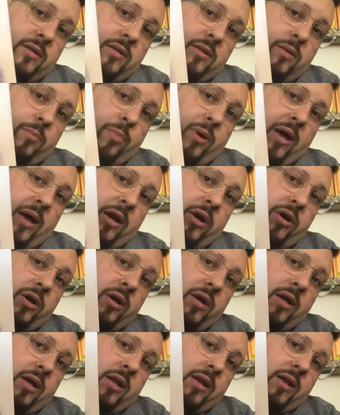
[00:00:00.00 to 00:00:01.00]
the pattern.
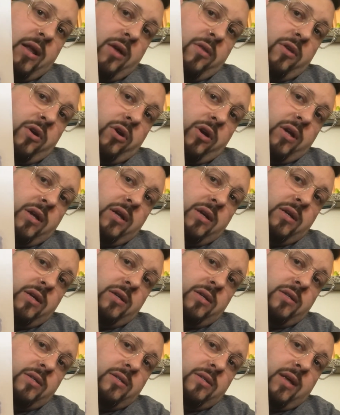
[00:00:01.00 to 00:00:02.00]
Now there
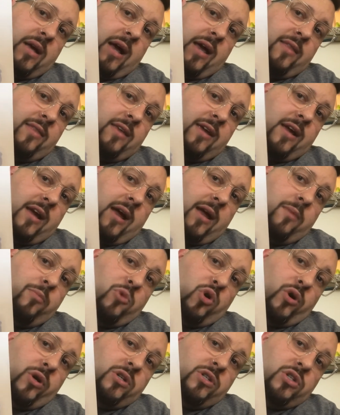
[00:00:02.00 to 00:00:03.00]
is, I think I'm
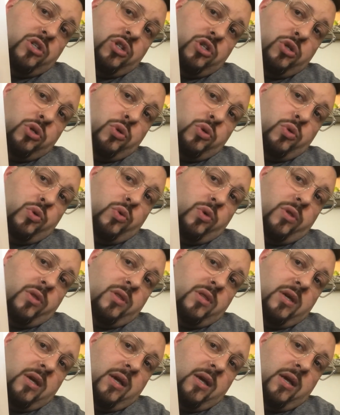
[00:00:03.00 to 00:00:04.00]
going to do
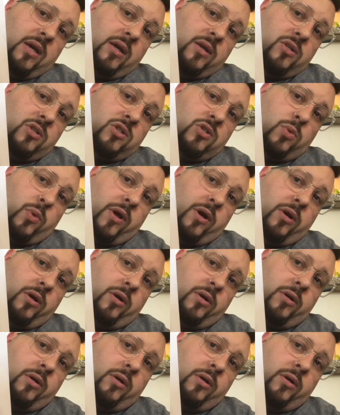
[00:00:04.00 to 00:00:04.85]
the sweater.